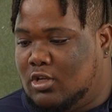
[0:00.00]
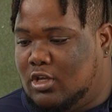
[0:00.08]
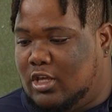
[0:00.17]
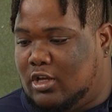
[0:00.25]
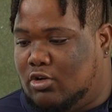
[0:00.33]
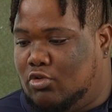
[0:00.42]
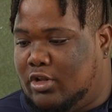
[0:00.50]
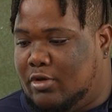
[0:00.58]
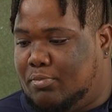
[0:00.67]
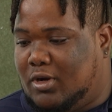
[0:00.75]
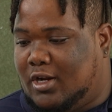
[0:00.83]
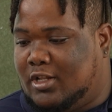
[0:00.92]
including
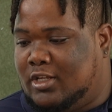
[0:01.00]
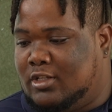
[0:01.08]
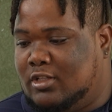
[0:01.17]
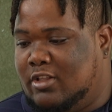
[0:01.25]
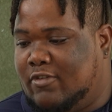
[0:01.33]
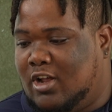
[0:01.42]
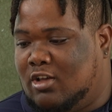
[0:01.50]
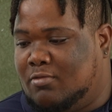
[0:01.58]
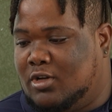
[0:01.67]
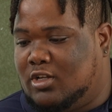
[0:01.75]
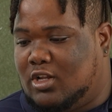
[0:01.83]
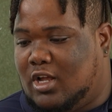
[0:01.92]
planning,
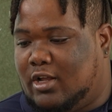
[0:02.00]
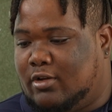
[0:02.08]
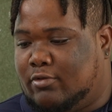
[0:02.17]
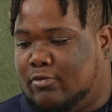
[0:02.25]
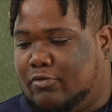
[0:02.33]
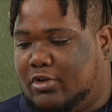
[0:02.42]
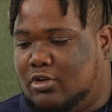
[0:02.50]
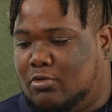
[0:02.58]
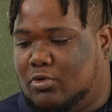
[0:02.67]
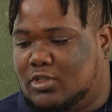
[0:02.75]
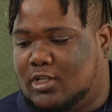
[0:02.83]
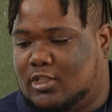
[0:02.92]
development, and final
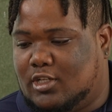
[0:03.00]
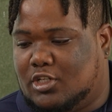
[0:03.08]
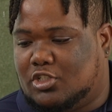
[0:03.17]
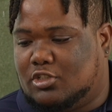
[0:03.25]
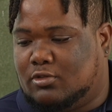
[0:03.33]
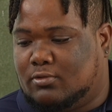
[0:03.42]
presentation.